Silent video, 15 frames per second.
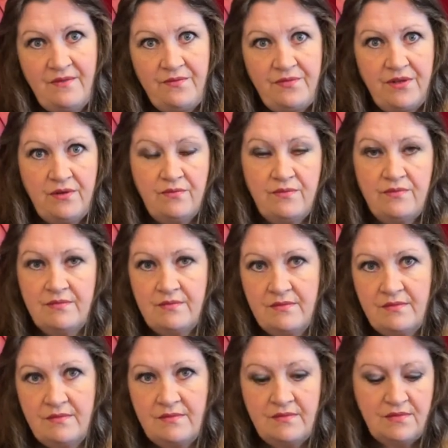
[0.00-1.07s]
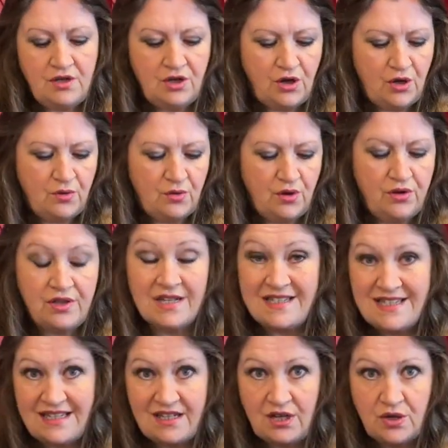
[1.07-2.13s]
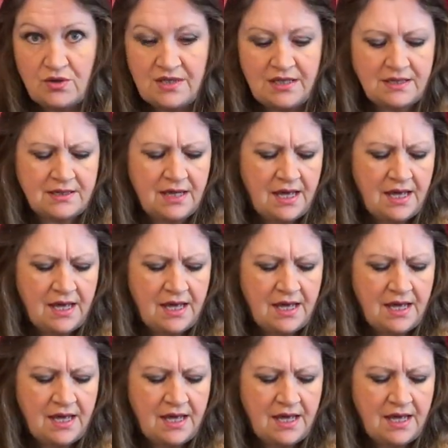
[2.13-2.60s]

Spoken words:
than, you know, other tea cosies.